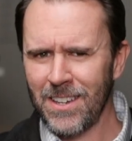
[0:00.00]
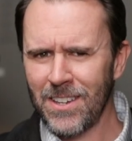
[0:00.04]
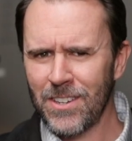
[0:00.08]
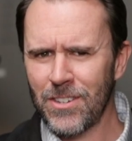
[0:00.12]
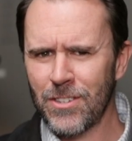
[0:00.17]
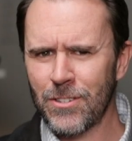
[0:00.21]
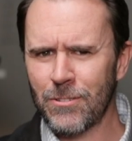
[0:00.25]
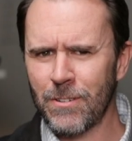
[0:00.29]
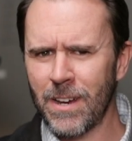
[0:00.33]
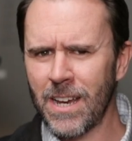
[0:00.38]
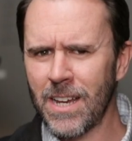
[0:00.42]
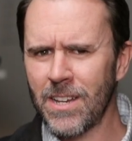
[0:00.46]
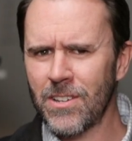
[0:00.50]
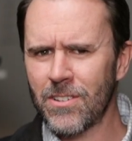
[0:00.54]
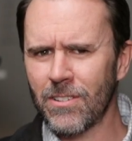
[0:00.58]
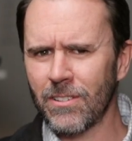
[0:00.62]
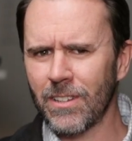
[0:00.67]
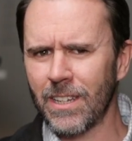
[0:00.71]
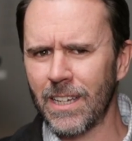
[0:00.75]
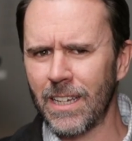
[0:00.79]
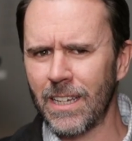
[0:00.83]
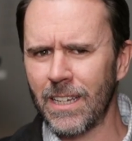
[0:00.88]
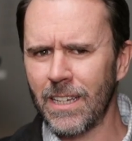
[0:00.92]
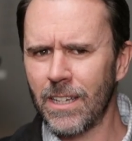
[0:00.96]

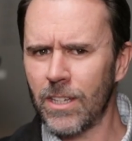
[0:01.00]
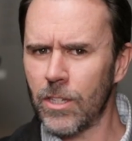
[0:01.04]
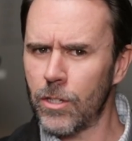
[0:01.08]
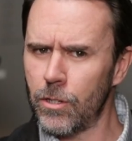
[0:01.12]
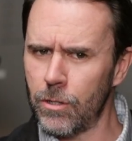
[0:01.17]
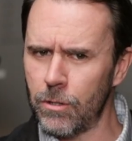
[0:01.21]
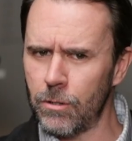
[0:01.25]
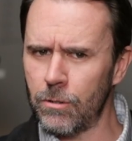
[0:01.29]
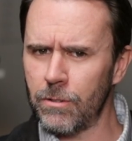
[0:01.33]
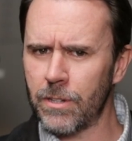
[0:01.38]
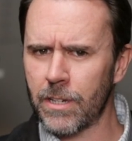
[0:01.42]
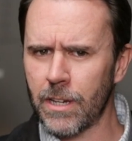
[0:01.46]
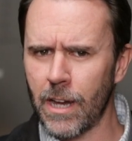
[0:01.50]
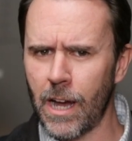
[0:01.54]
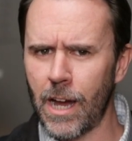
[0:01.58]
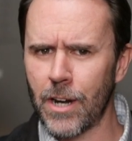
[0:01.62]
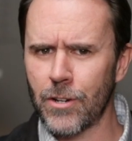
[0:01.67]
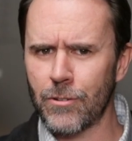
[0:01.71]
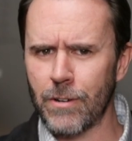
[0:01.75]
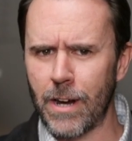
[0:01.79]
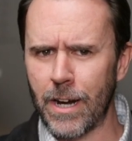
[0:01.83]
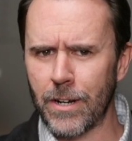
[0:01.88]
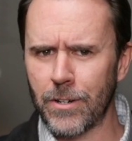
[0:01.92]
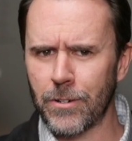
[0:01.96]
Strangely, you, the
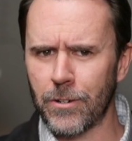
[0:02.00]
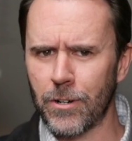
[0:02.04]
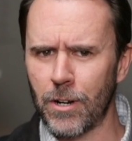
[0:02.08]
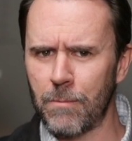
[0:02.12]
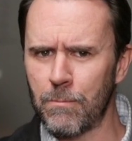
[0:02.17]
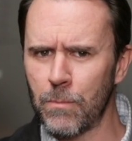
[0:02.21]
contractor,